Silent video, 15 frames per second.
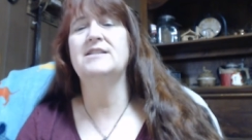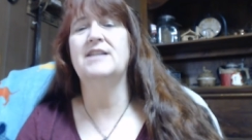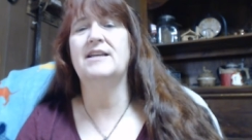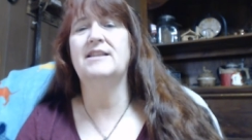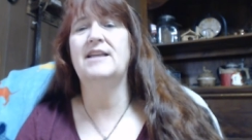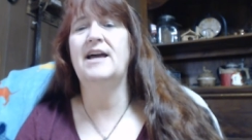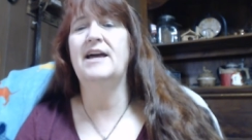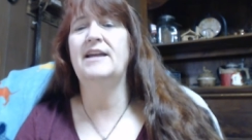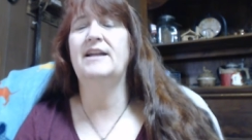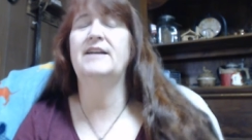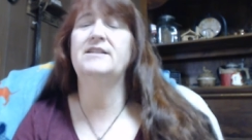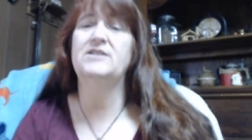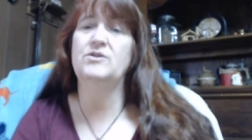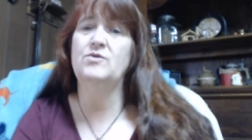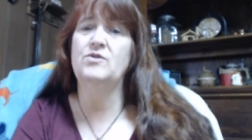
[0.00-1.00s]
like that. I
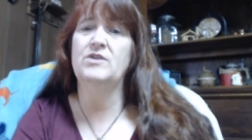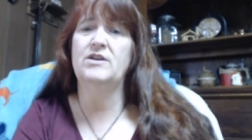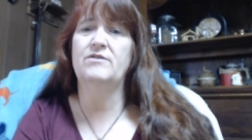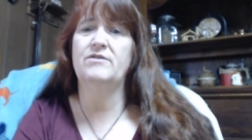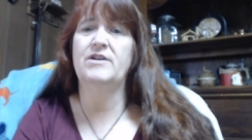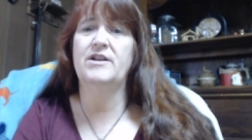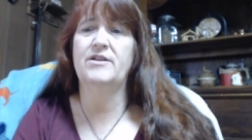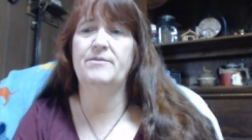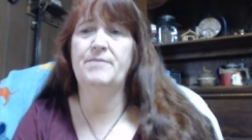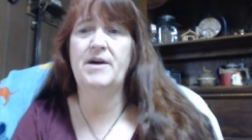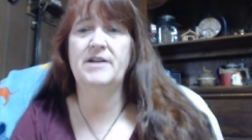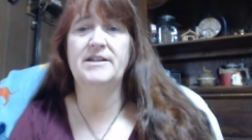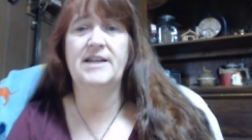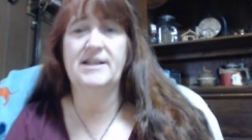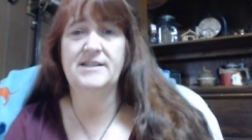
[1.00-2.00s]
still won't get rid of the
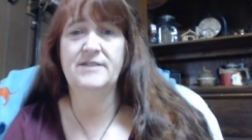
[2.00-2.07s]
podcast.